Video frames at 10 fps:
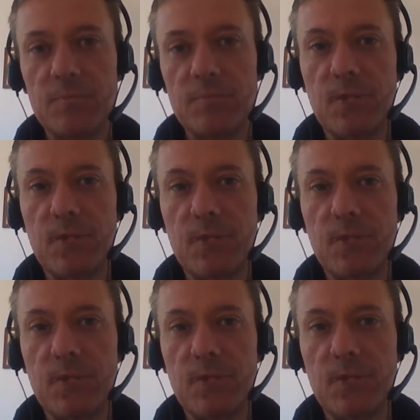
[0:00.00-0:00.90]
It's more like,
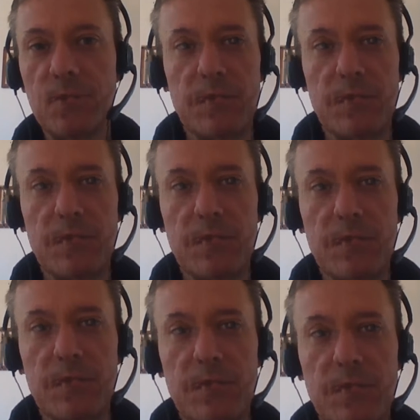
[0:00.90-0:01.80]

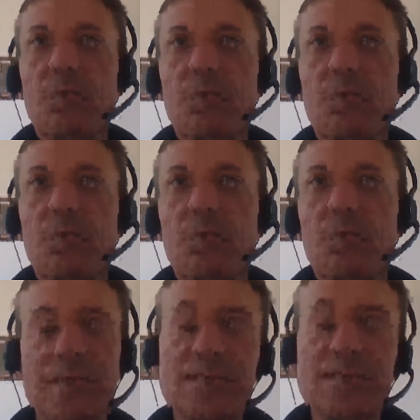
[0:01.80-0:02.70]
it's almost like
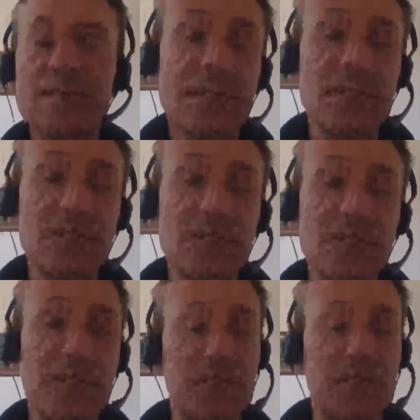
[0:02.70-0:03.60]
these days
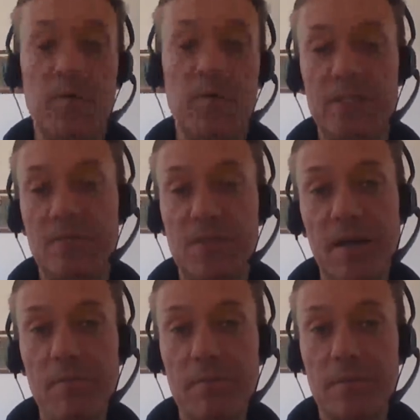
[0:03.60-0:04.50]
sometimes a little bit waste of
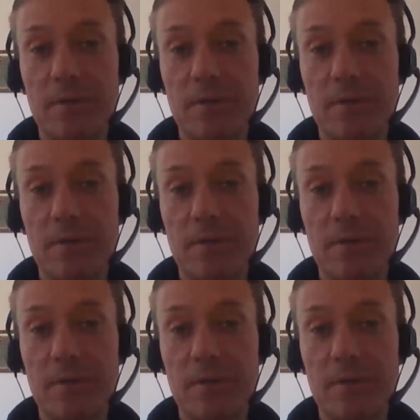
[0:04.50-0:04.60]
time.